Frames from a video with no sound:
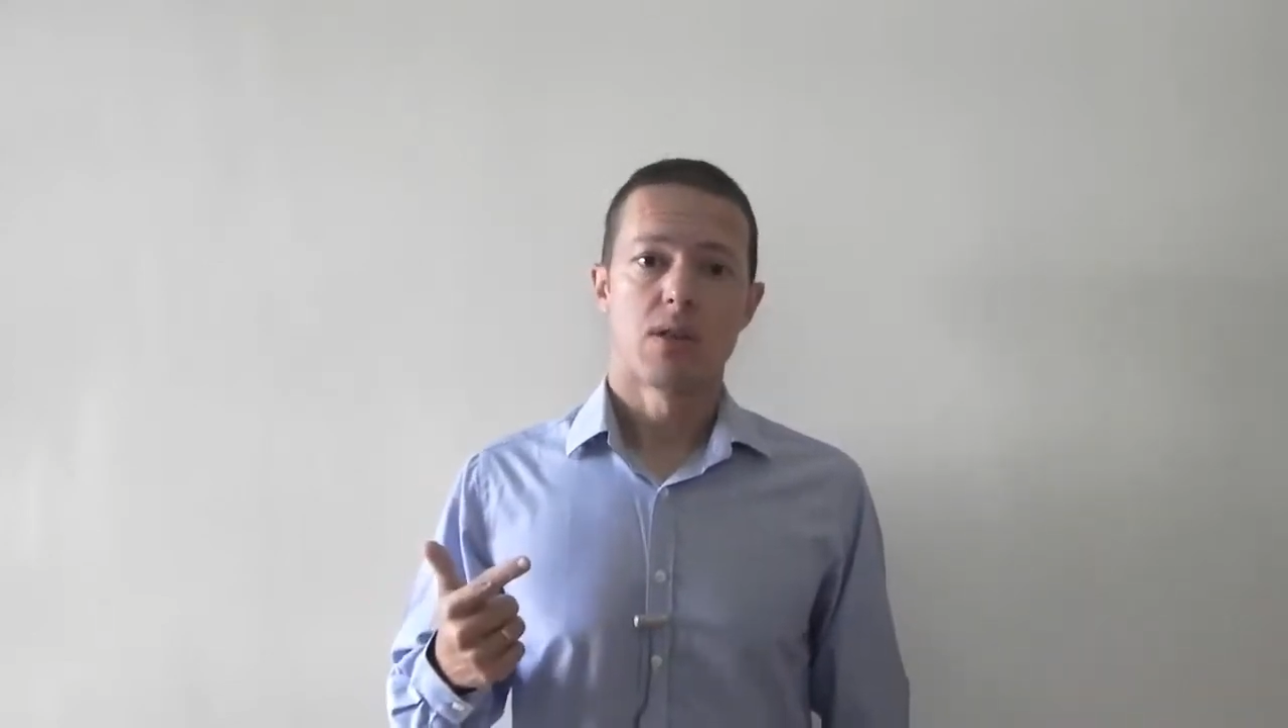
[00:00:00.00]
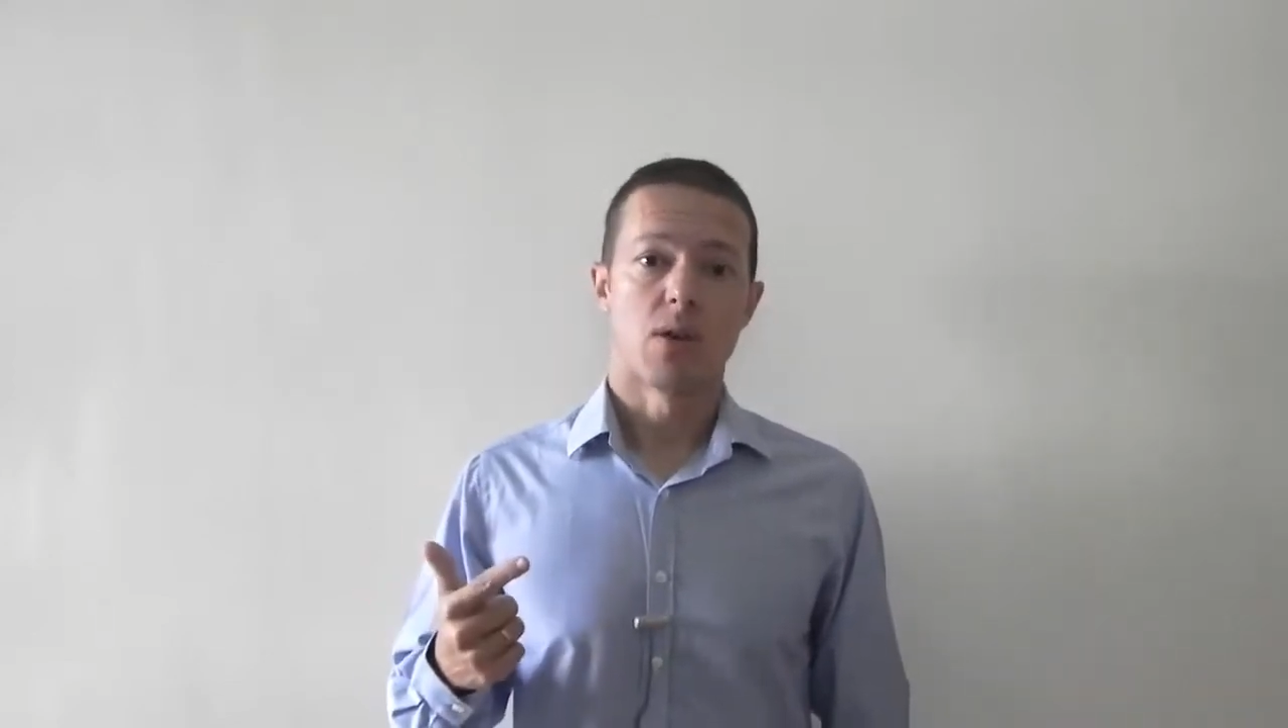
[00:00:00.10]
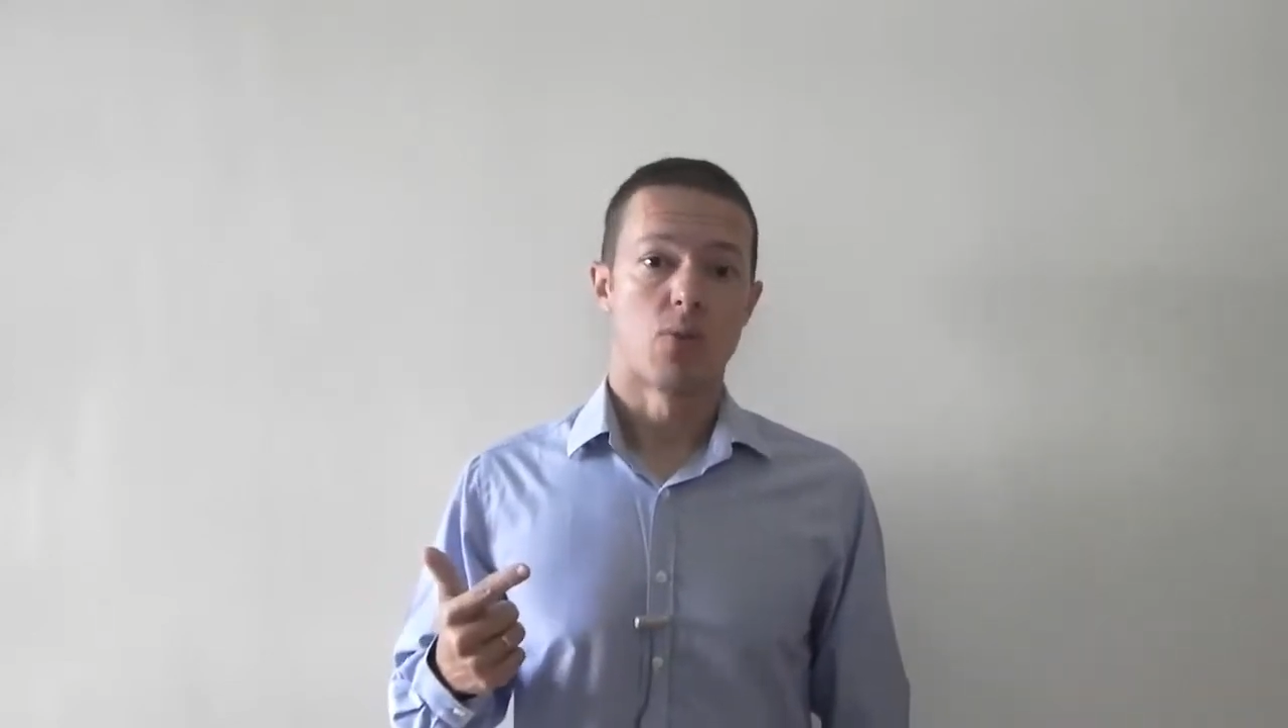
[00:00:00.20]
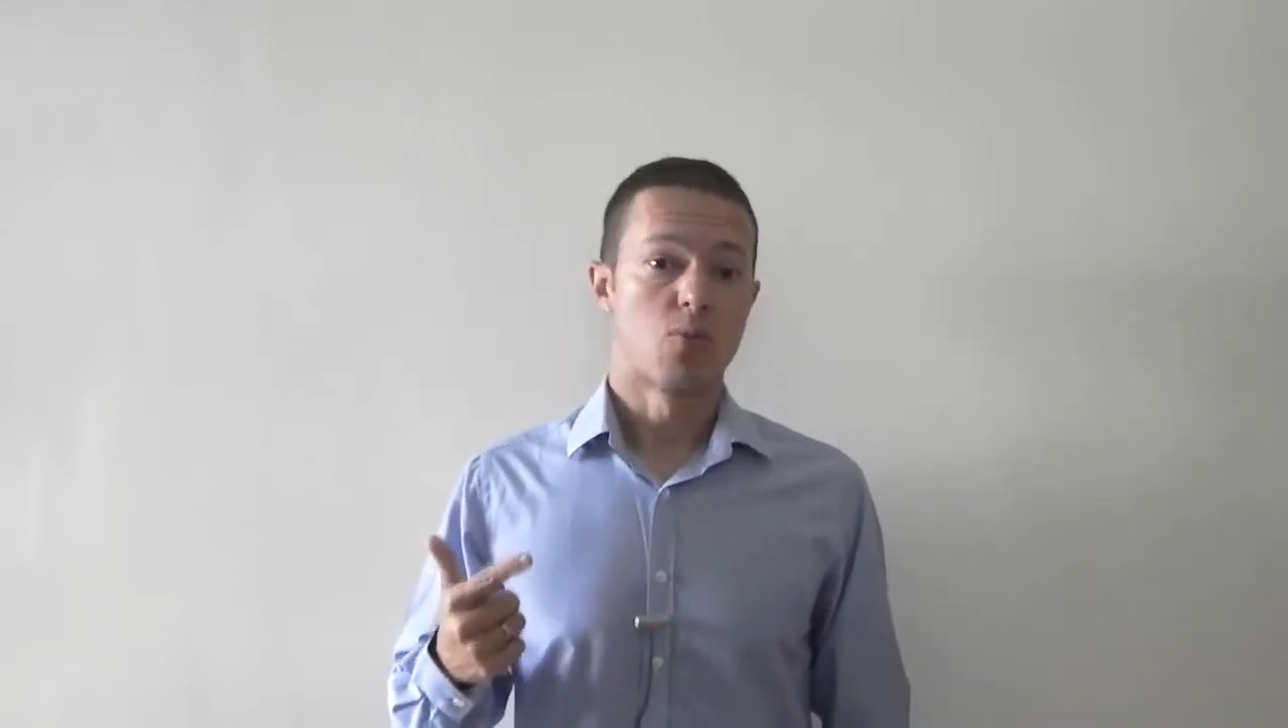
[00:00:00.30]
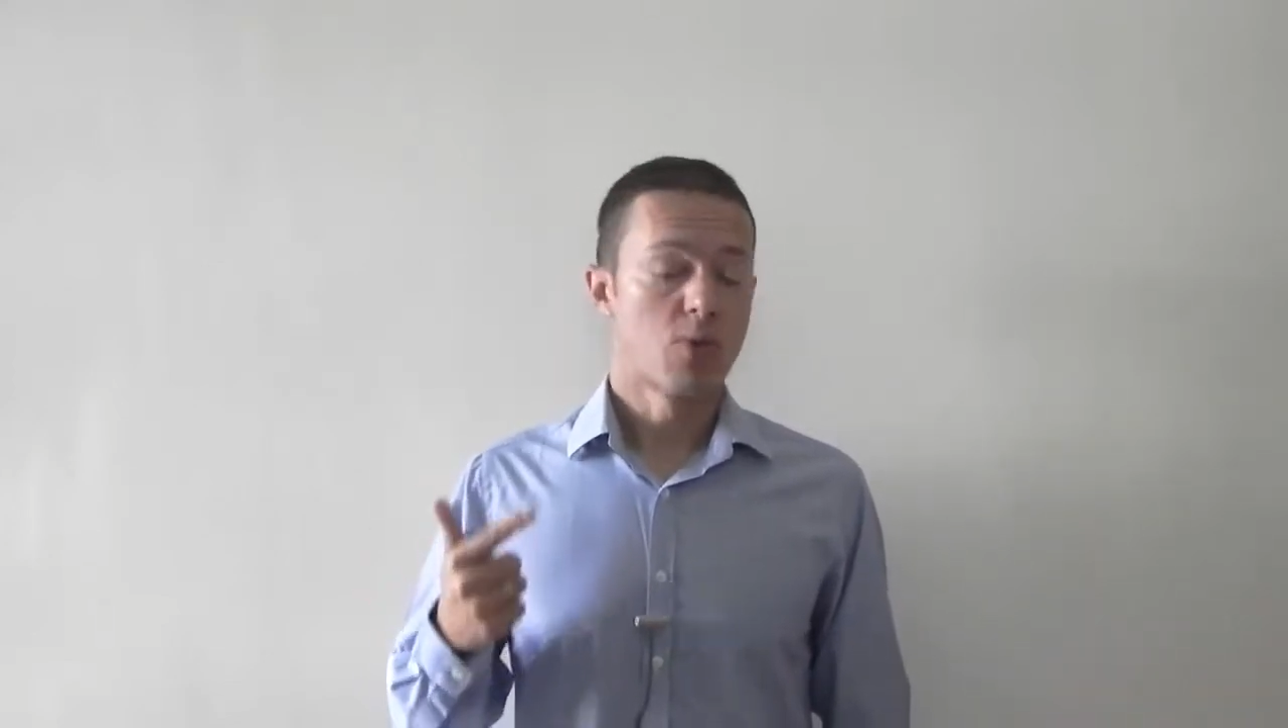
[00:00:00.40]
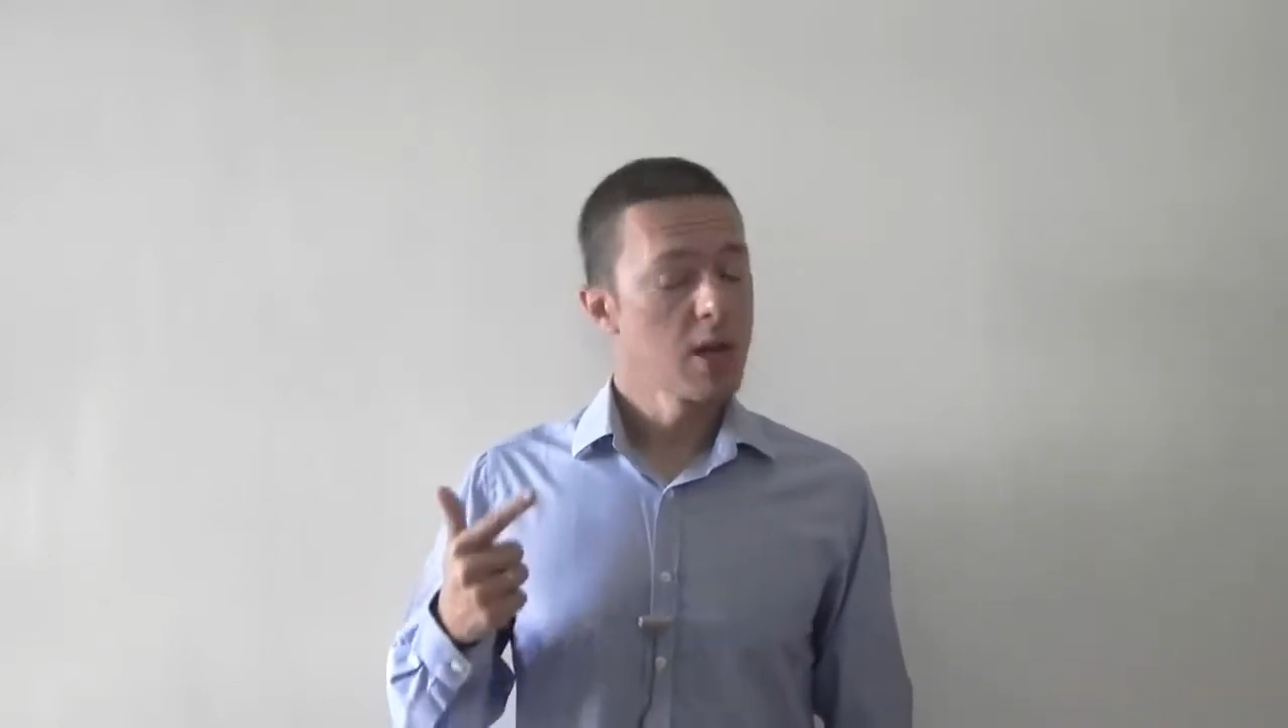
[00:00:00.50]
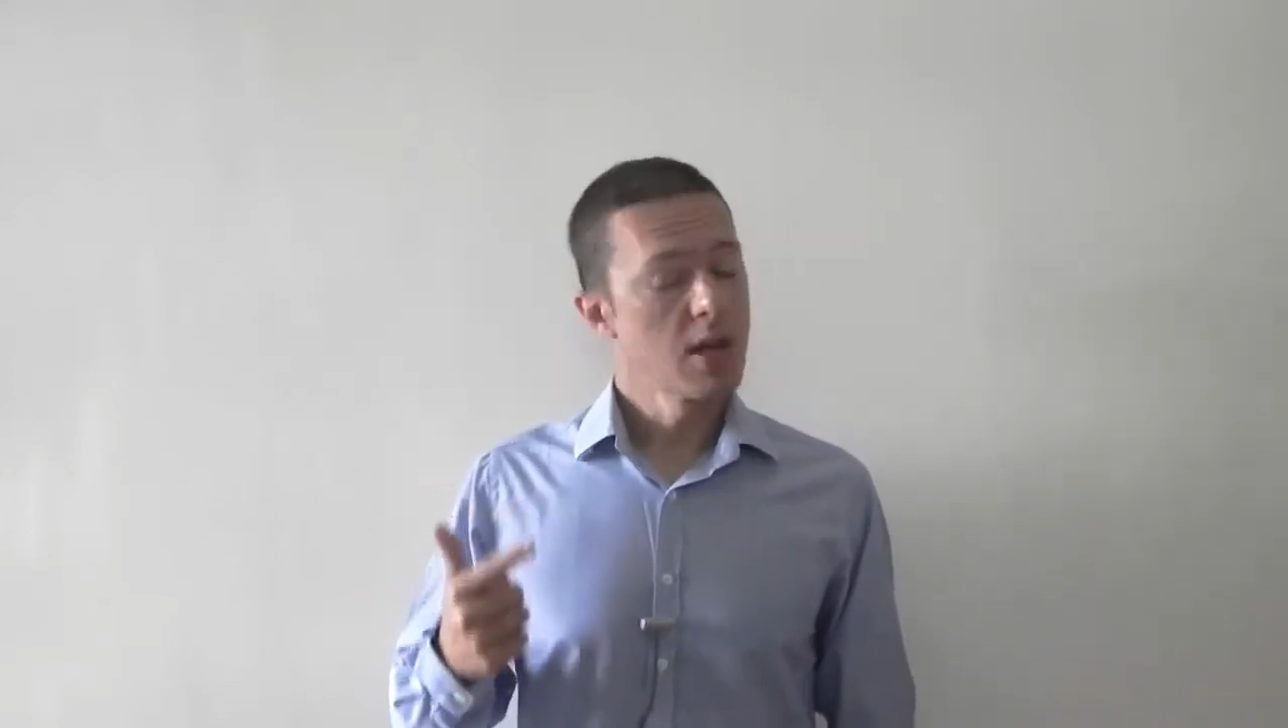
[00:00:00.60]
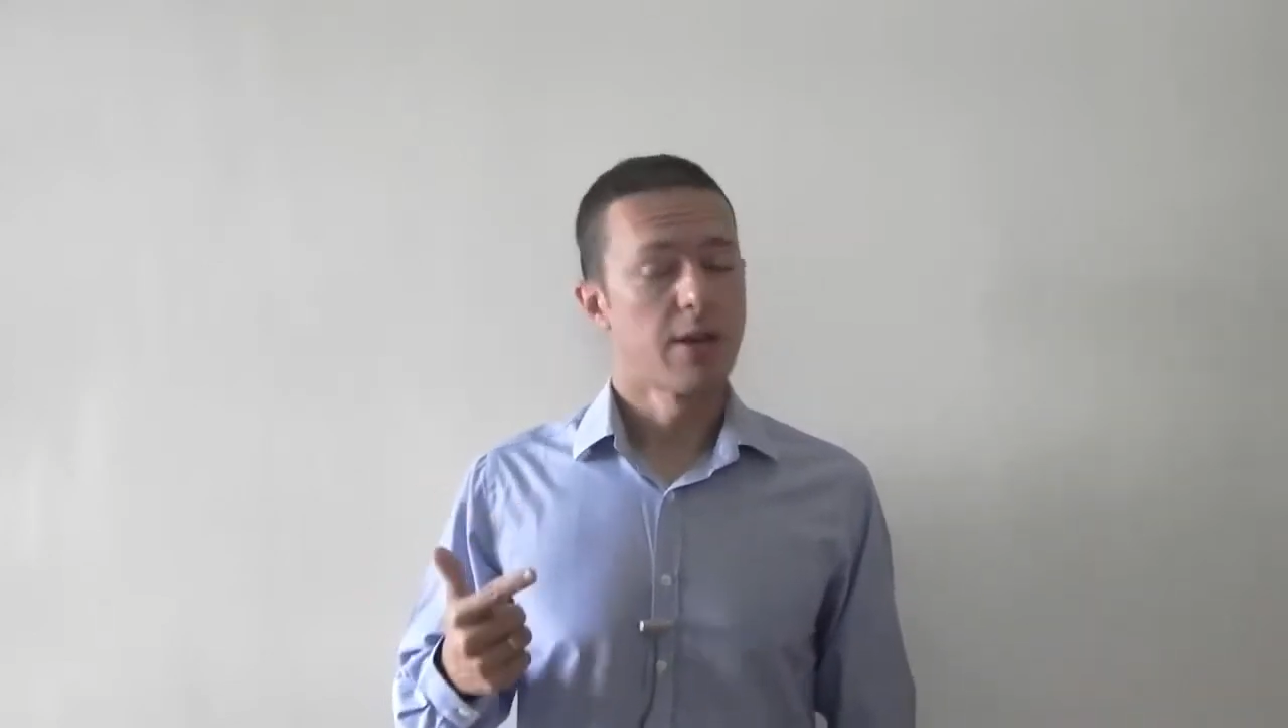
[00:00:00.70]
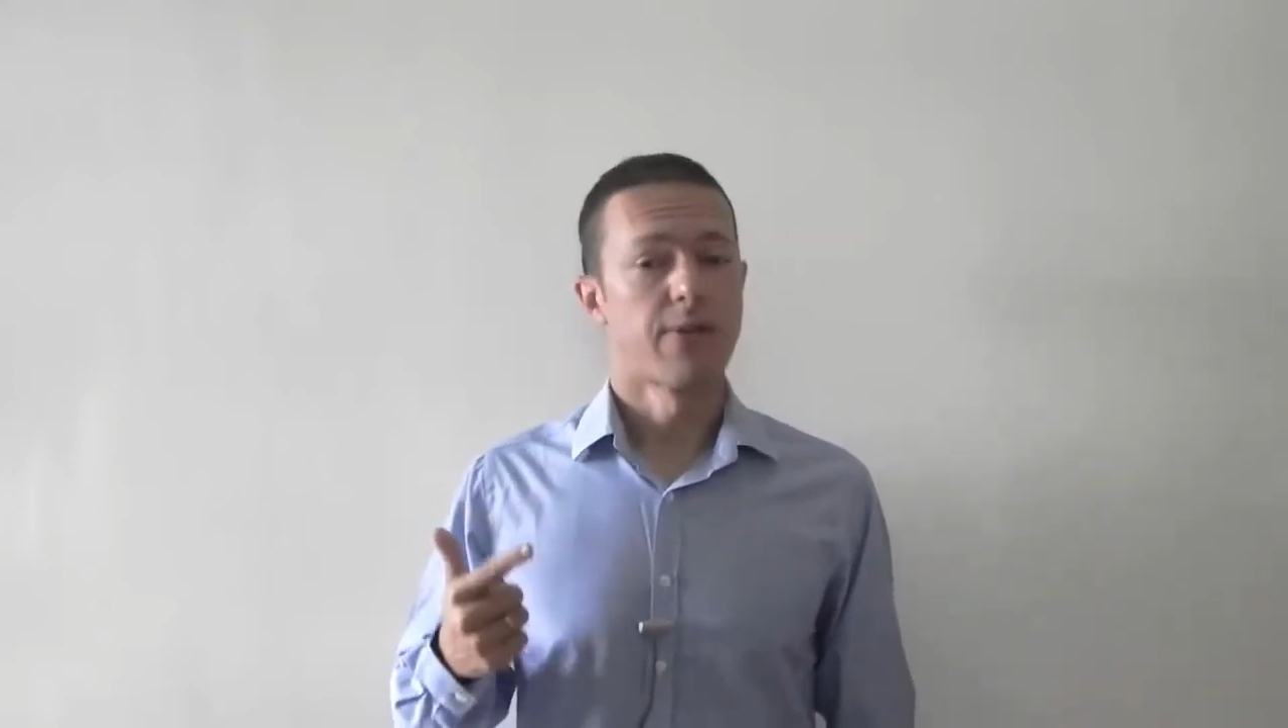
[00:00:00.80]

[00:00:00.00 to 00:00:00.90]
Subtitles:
they're really